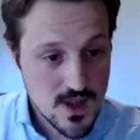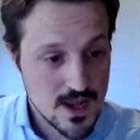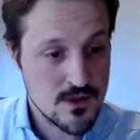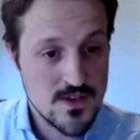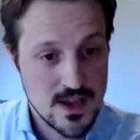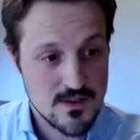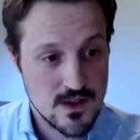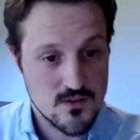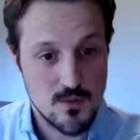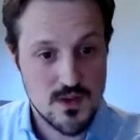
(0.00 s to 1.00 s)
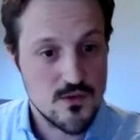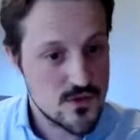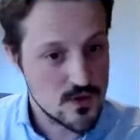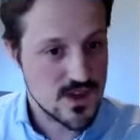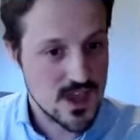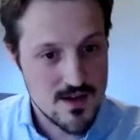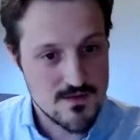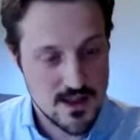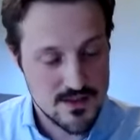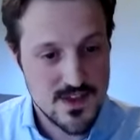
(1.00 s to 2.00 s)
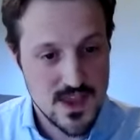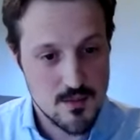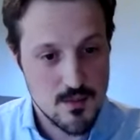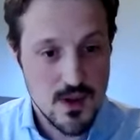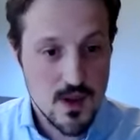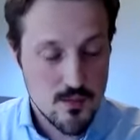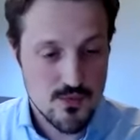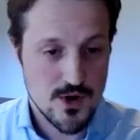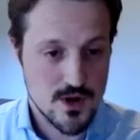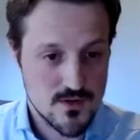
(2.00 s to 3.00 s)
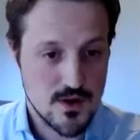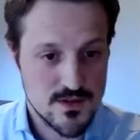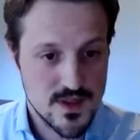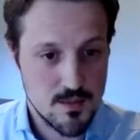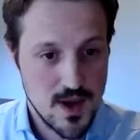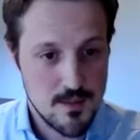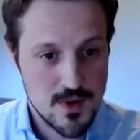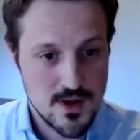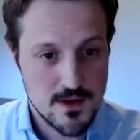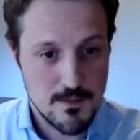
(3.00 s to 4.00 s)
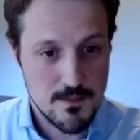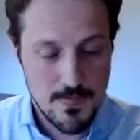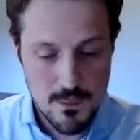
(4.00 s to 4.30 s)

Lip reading: in the tech sector because you don't have that same product R&D pipeline.